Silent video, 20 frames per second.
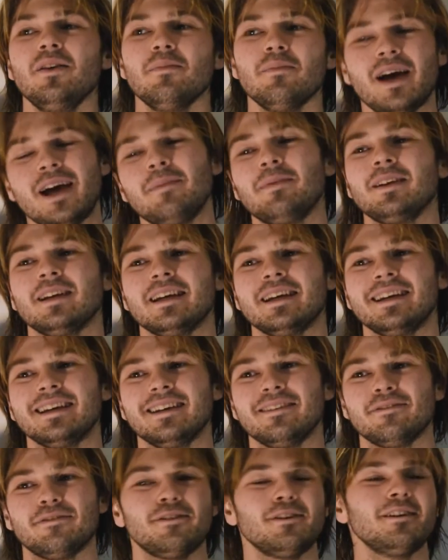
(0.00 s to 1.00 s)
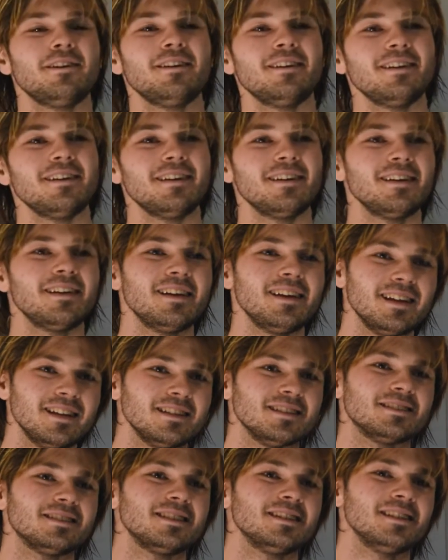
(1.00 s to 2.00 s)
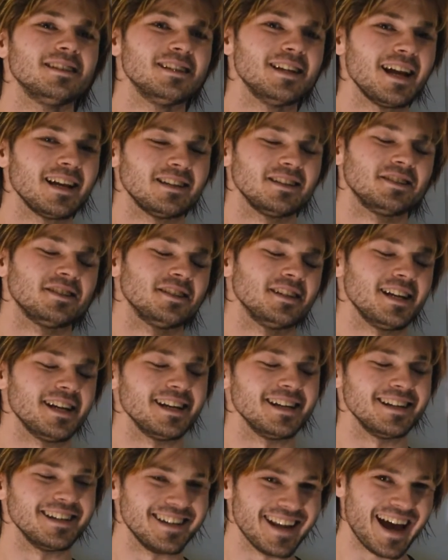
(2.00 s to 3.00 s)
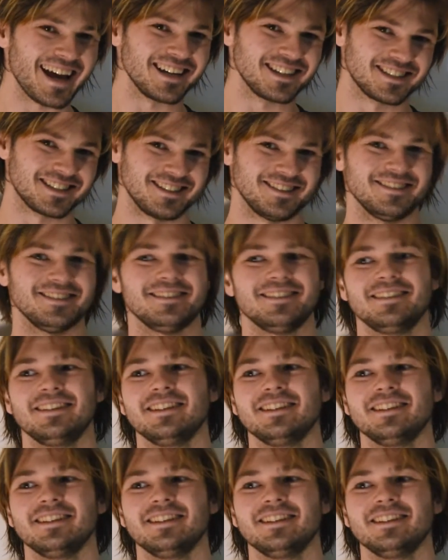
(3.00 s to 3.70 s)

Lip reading: may believe is negligent in nature.